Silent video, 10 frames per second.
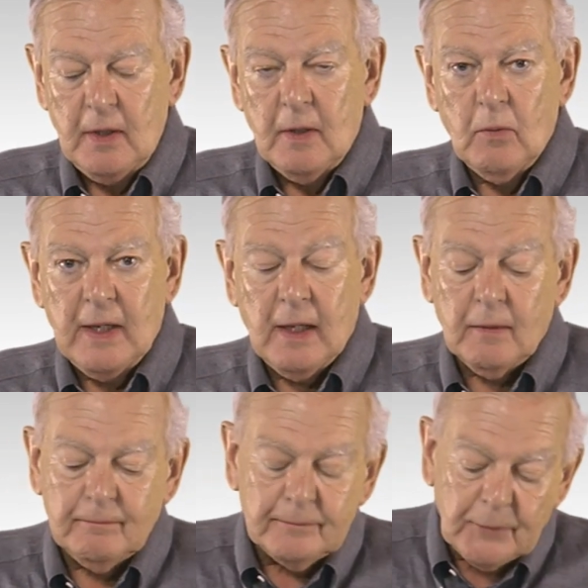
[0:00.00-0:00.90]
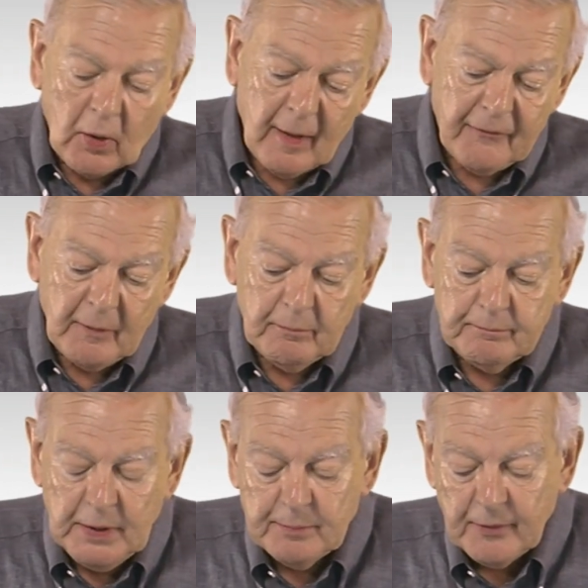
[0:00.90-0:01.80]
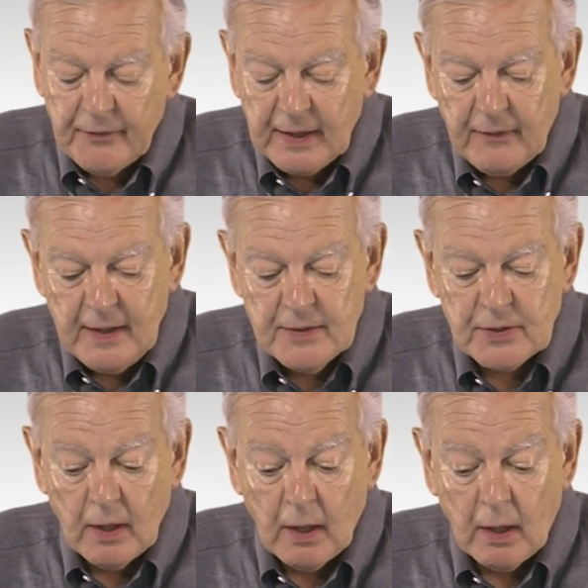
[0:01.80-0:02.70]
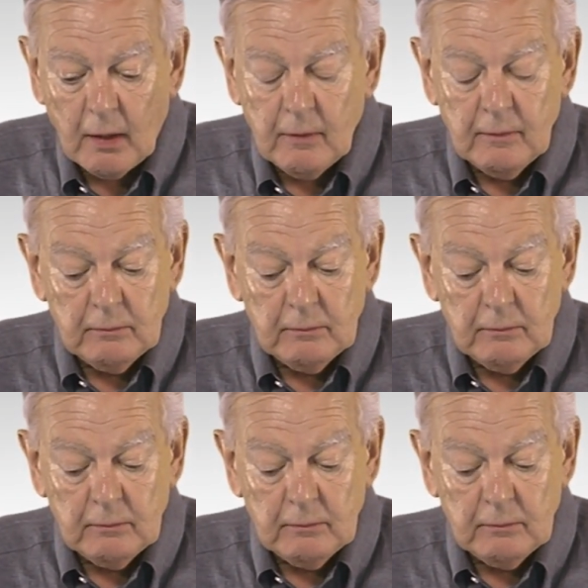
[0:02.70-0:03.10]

Well, often people think these are